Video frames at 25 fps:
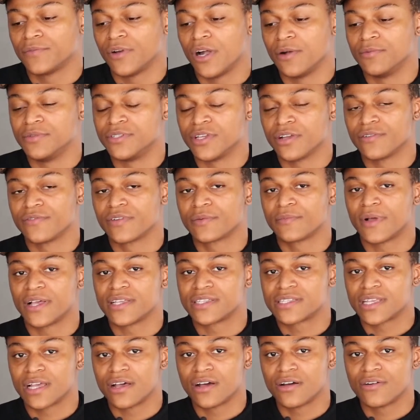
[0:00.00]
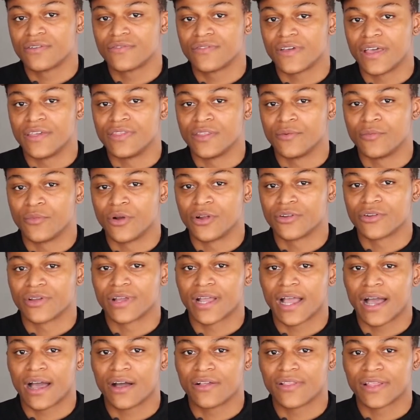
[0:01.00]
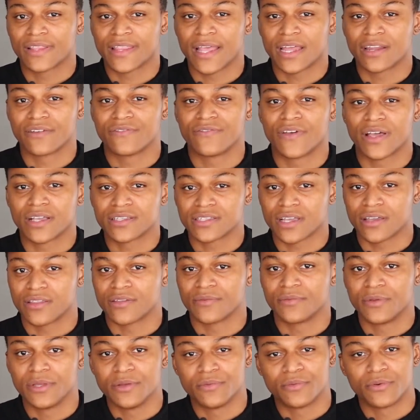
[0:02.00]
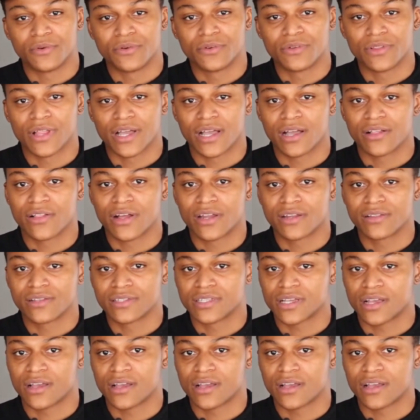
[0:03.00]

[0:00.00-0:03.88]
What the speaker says: observing myself and then wondering how like, that affects other people like a lot of the